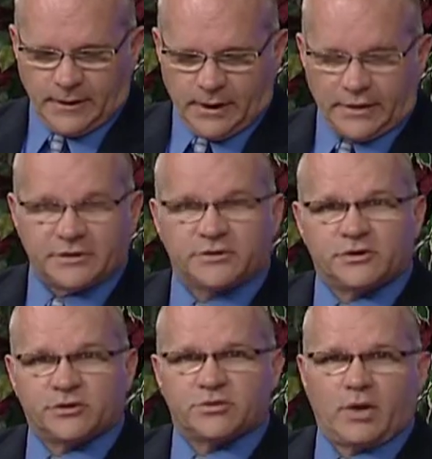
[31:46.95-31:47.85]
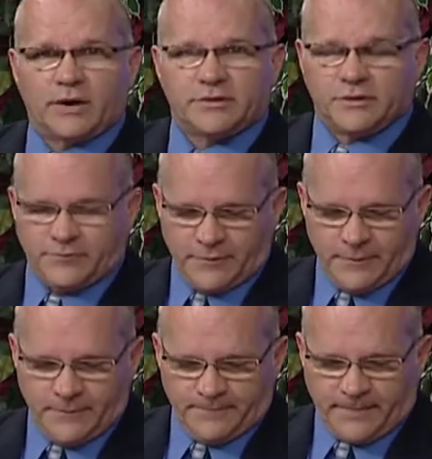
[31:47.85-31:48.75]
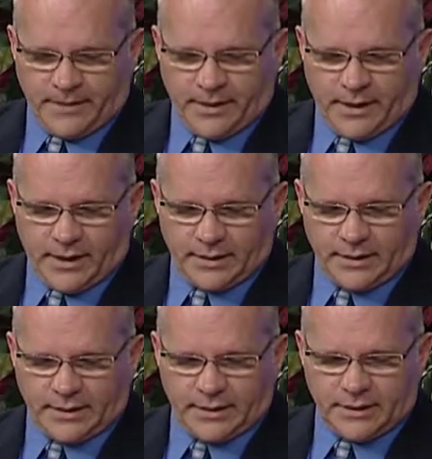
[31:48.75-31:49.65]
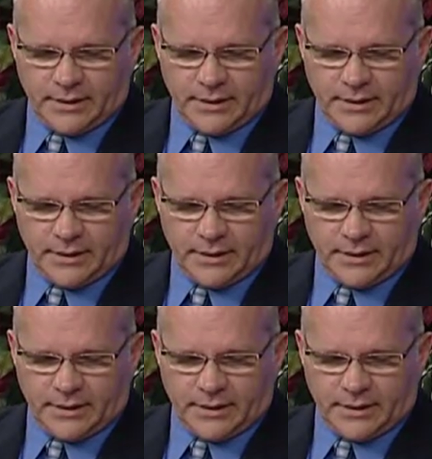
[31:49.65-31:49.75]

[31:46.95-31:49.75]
It's destructive. And